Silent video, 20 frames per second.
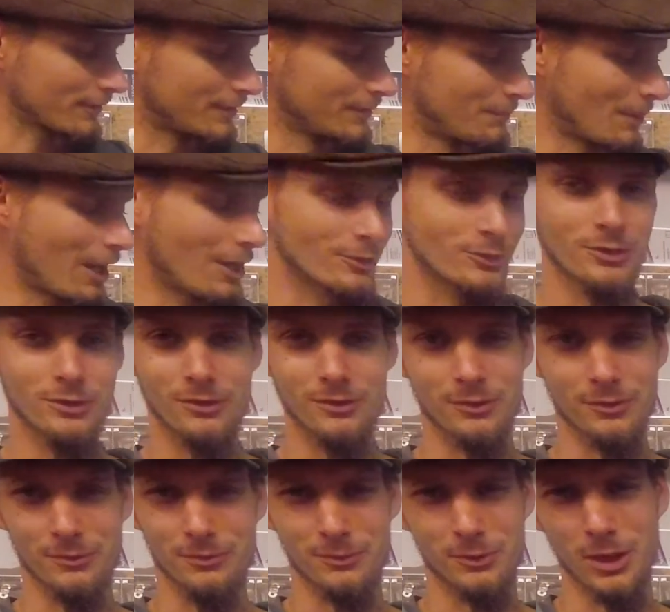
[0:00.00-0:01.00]
about
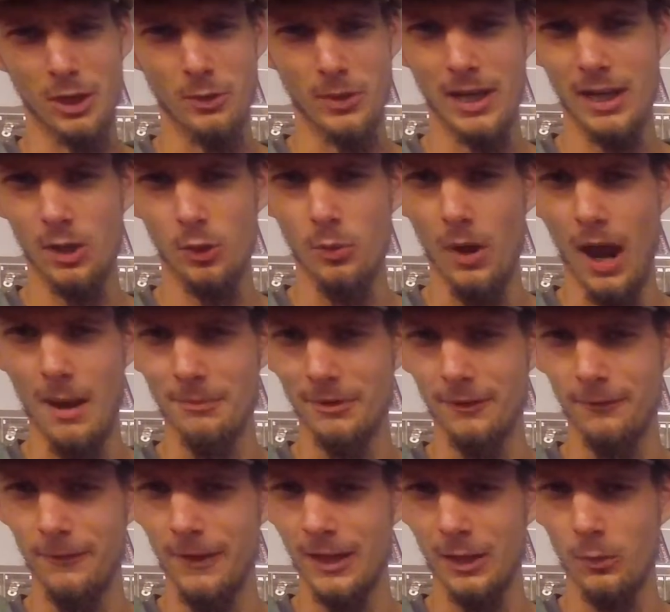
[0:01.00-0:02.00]
2 kilograms,
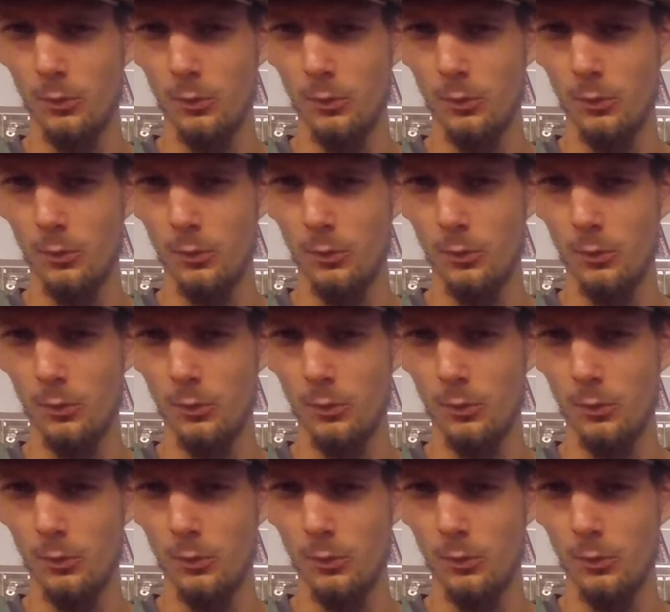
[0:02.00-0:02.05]
I think